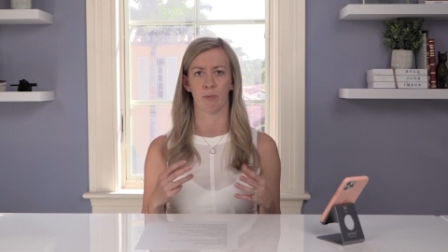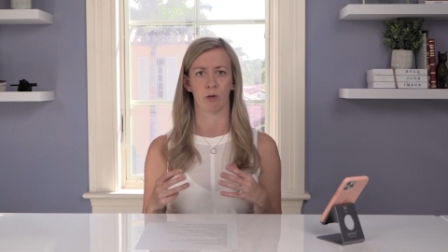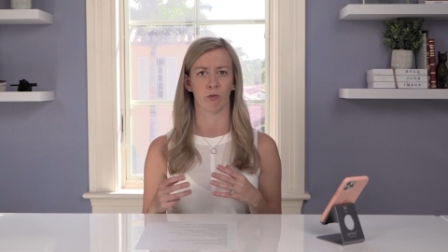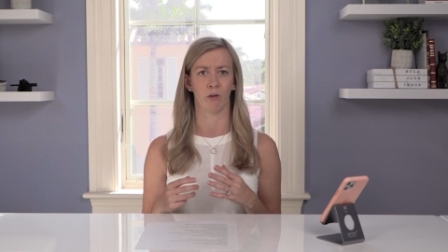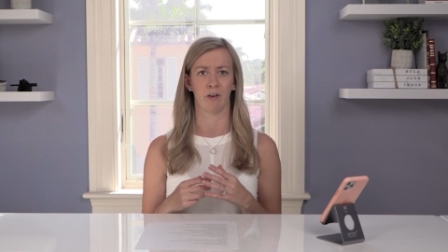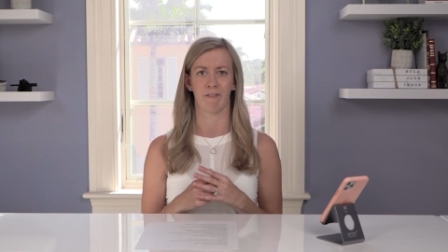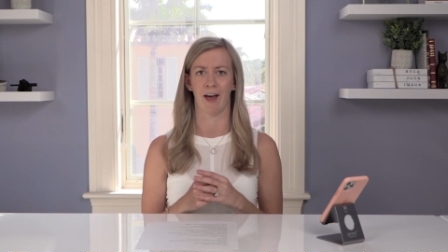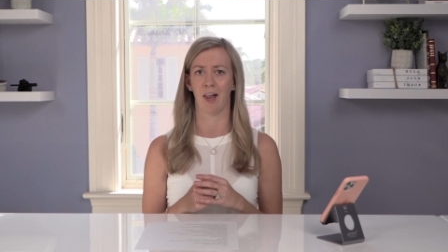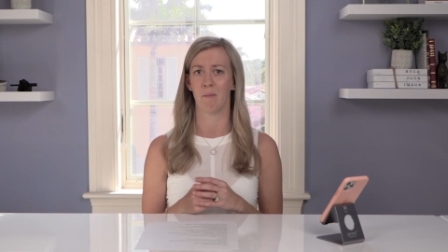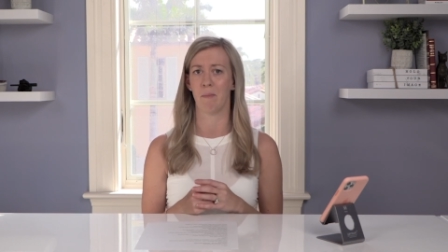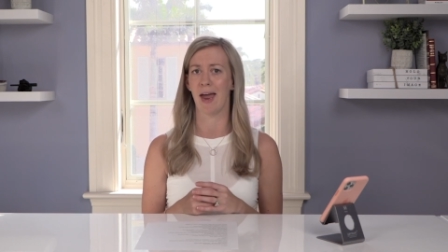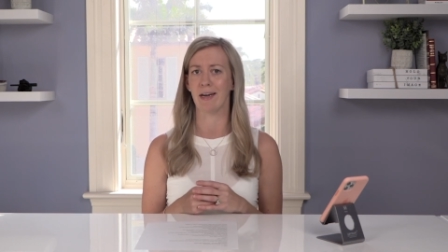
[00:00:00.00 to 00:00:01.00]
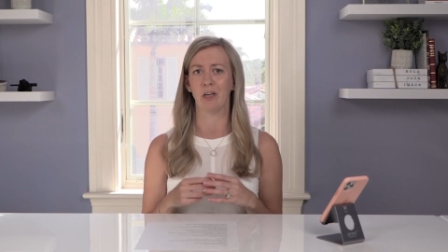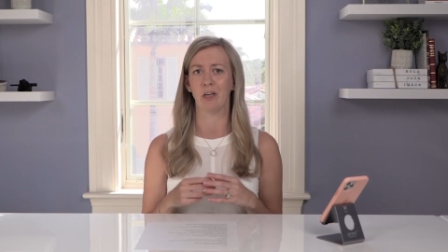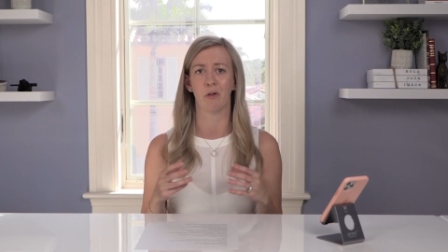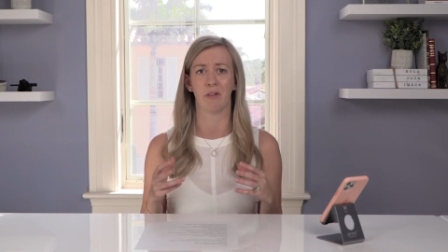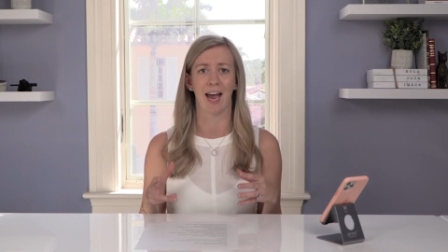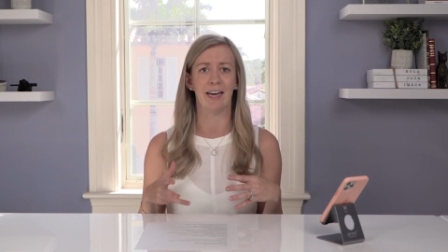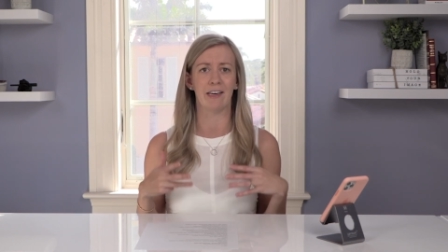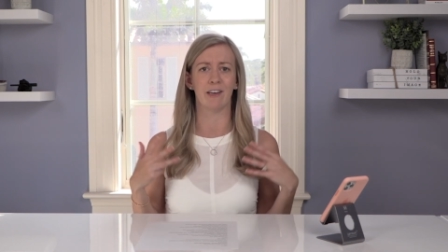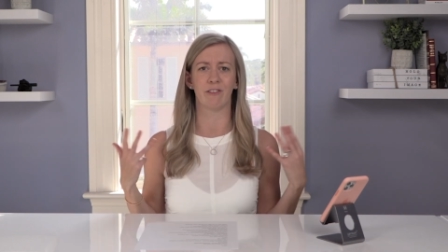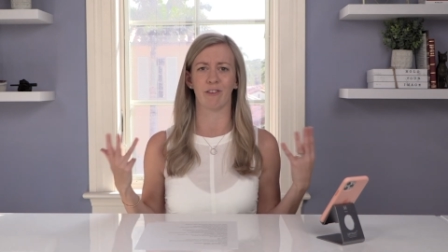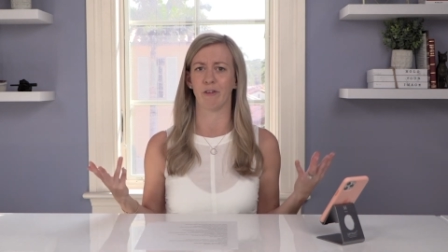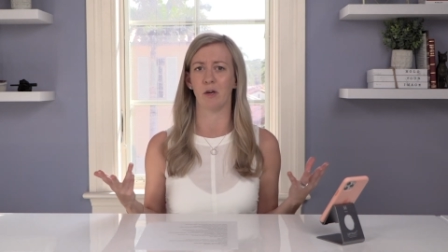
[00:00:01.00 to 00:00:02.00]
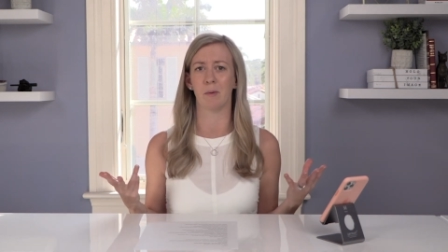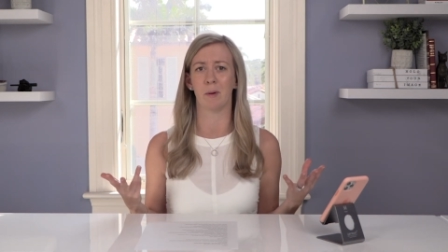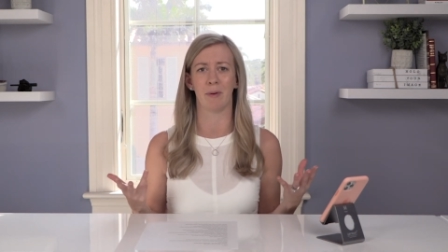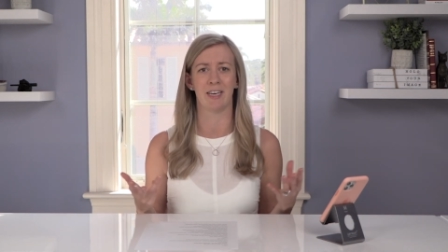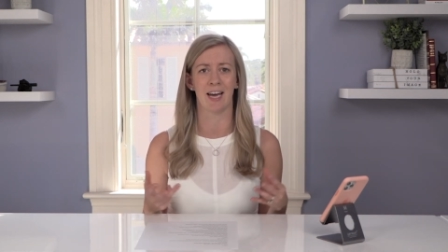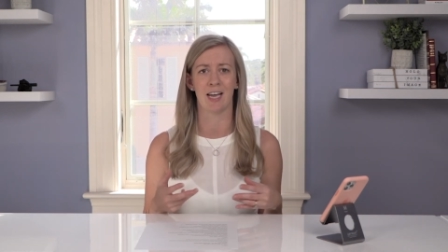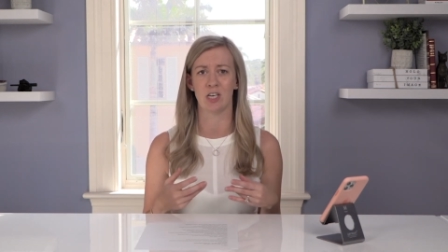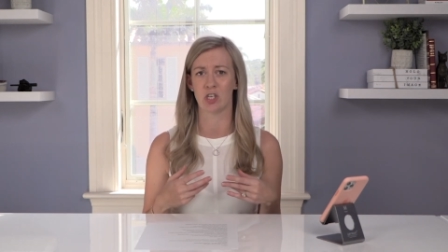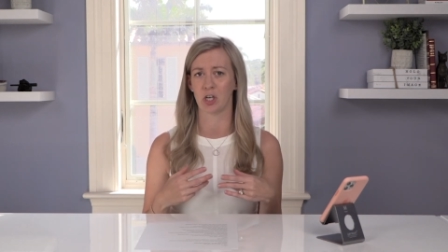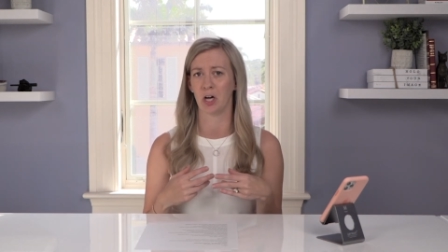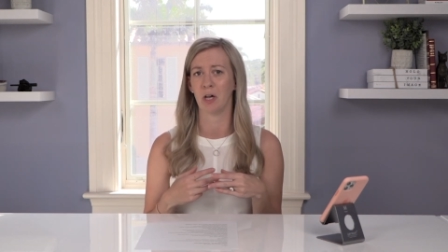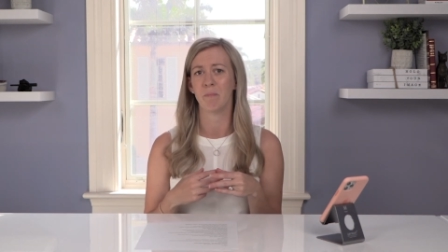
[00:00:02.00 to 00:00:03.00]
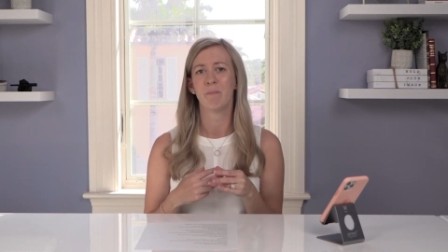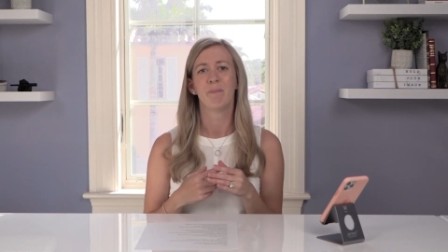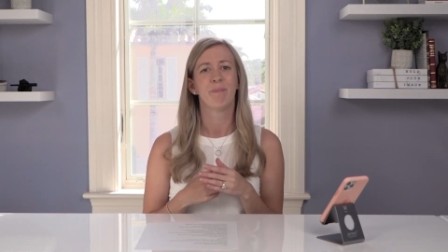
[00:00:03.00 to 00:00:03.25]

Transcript: personal development, you know, the ideas of human potential,